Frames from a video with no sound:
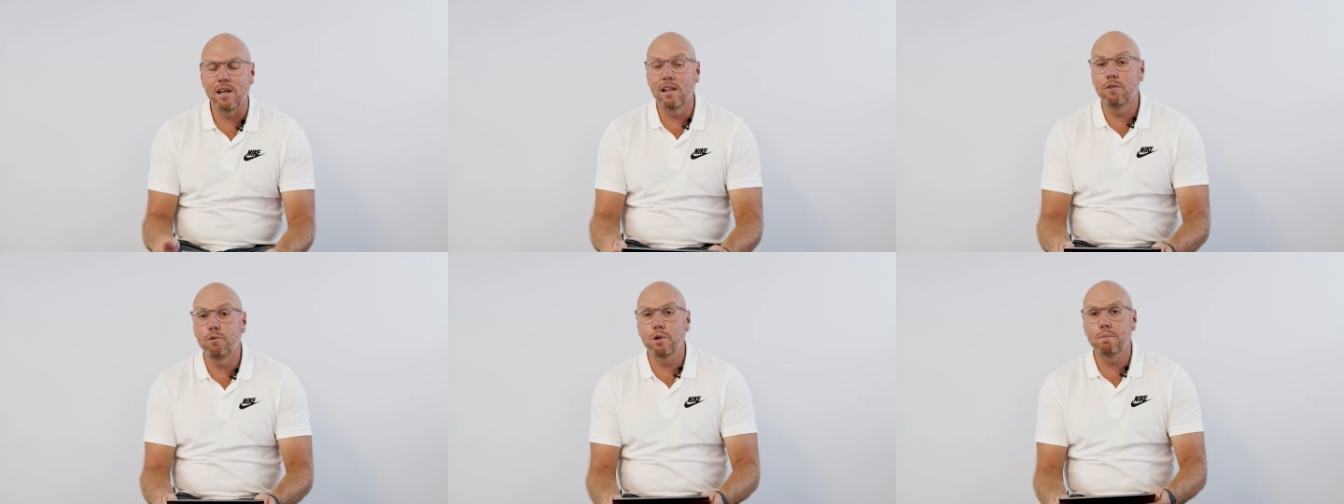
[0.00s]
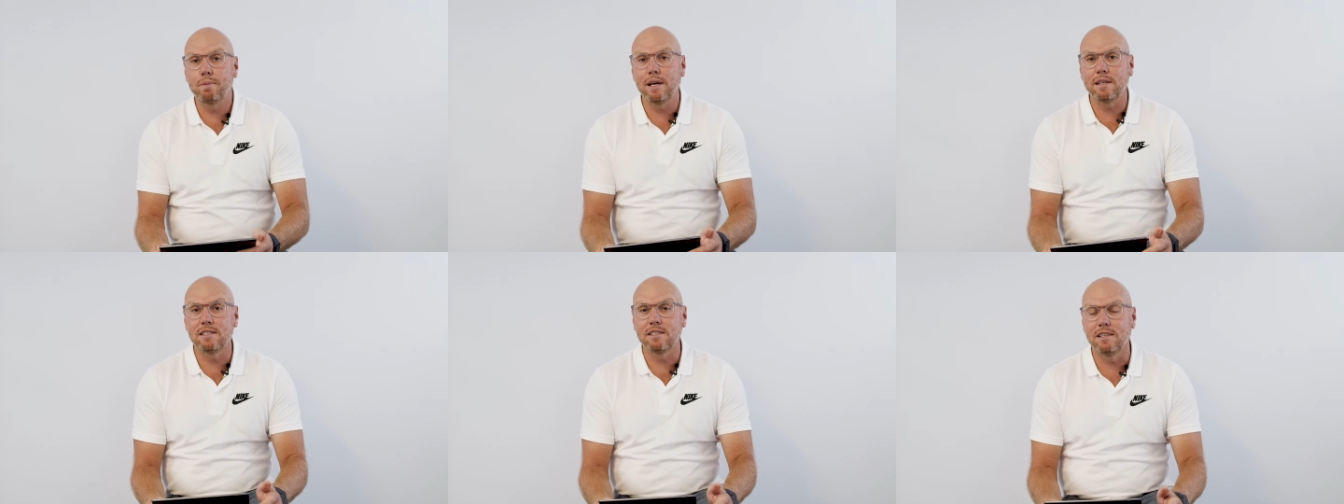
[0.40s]
I love what
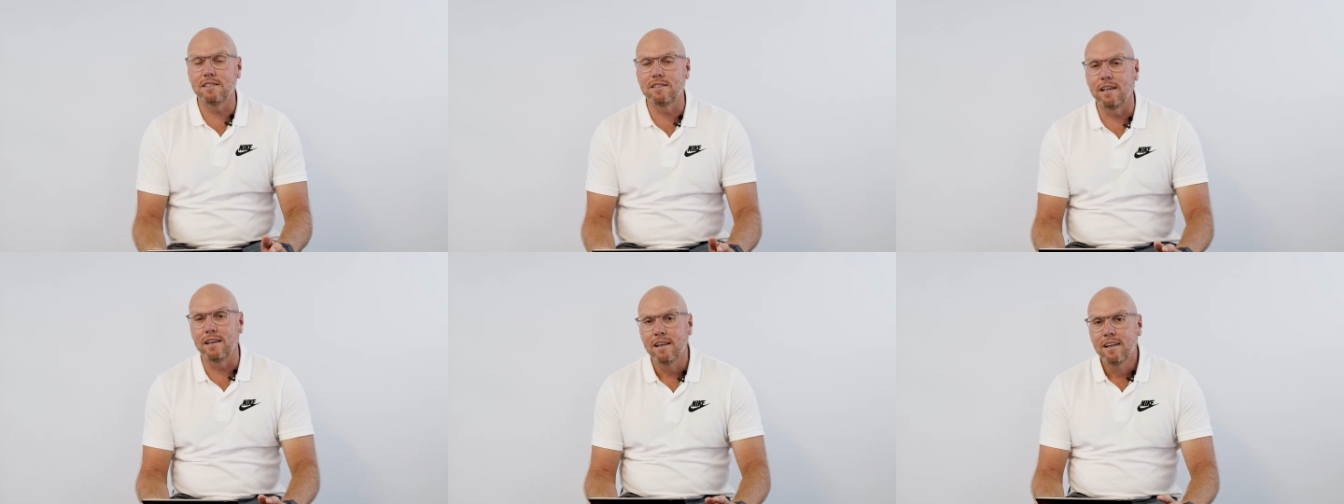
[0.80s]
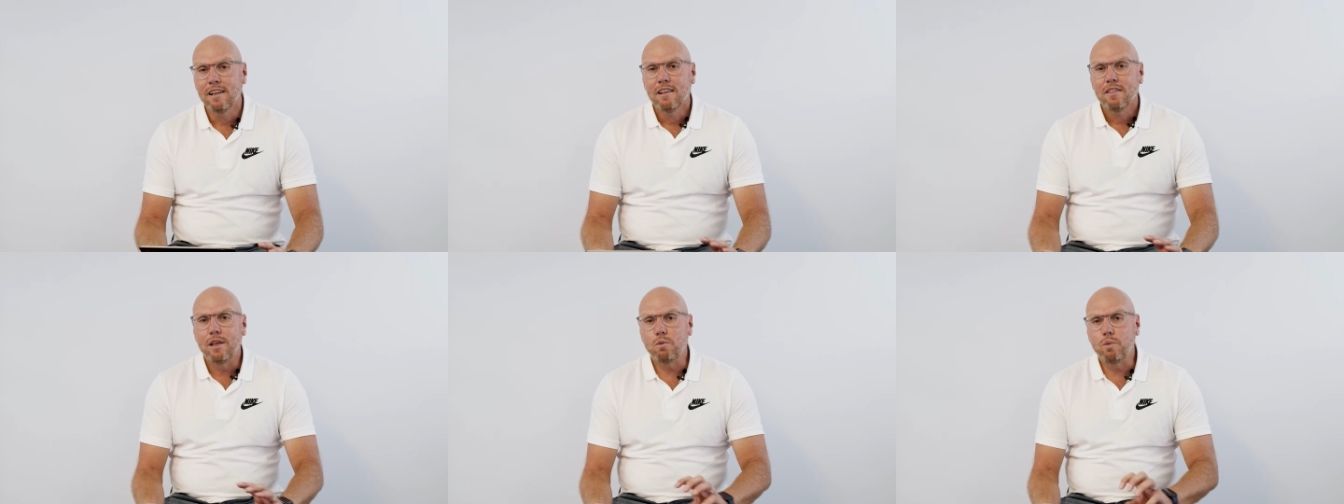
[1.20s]
Pat says that,
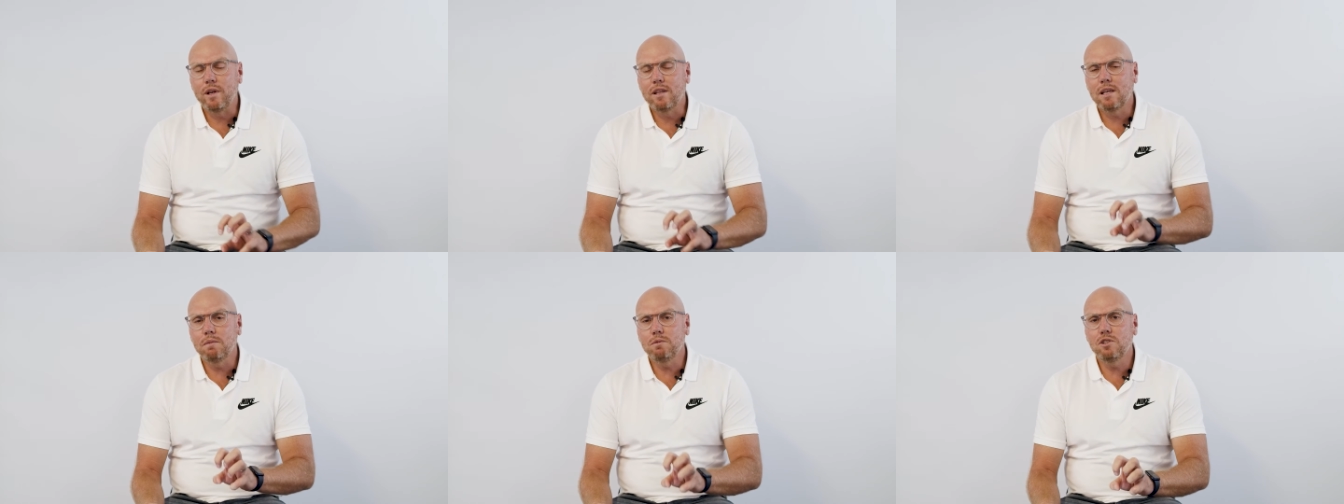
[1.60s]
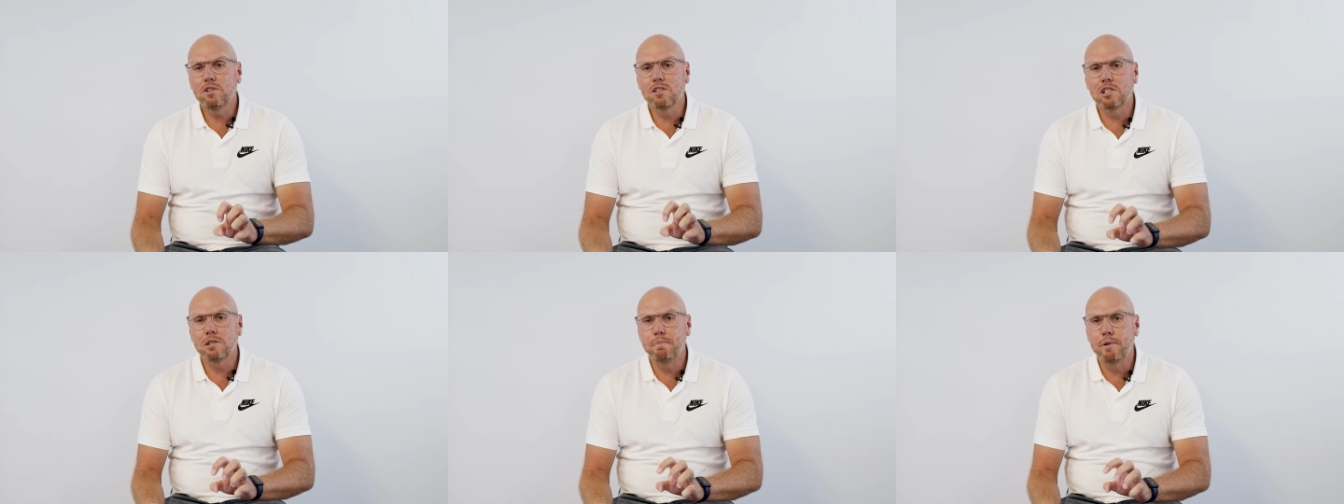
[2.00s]
that when it comes to
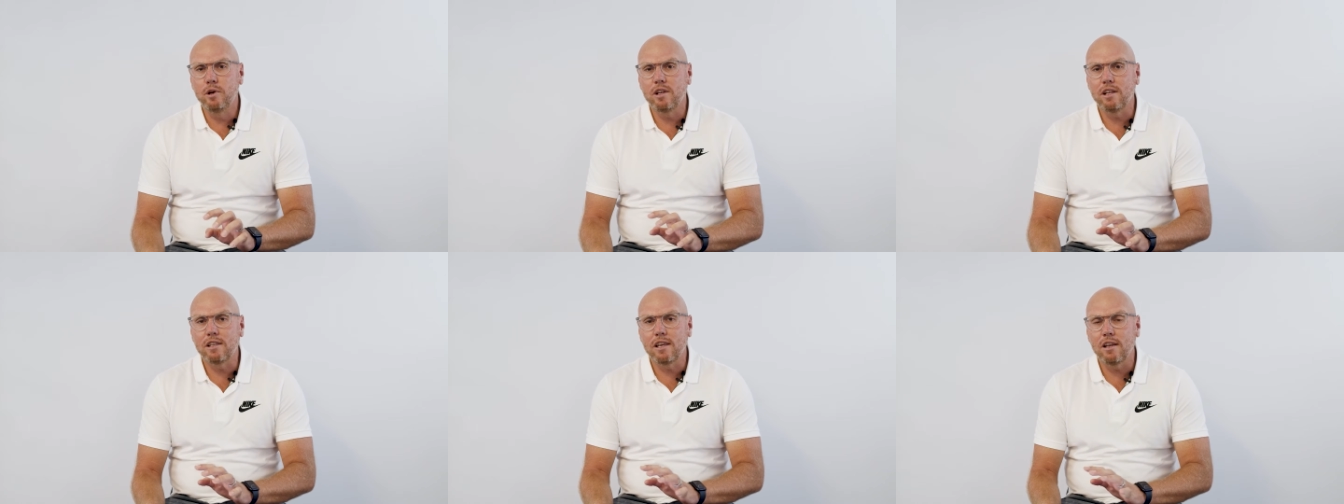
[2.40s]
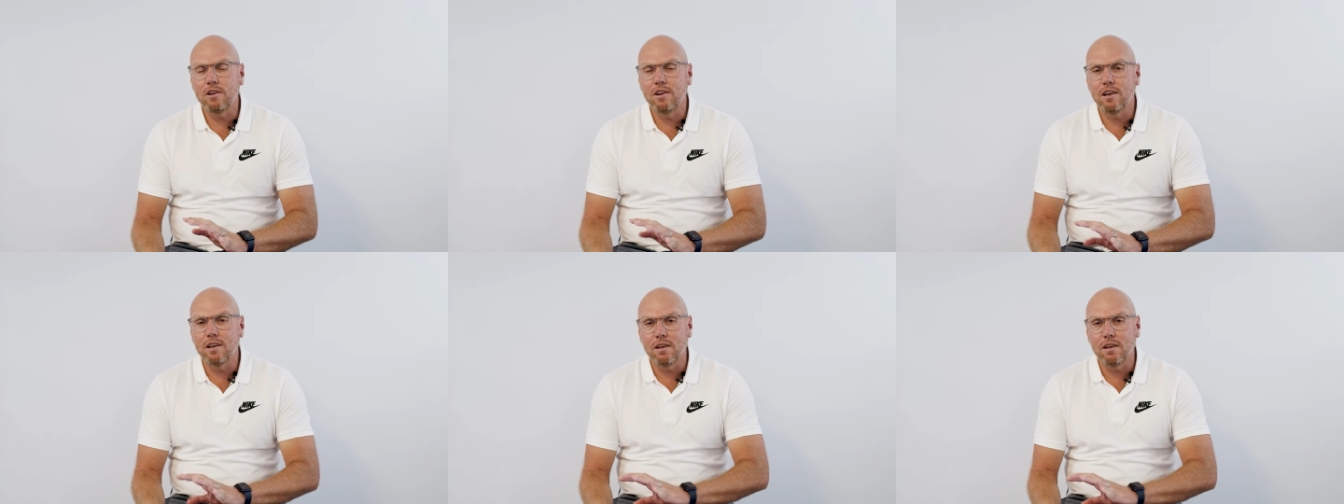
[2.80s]
the Spirit, it can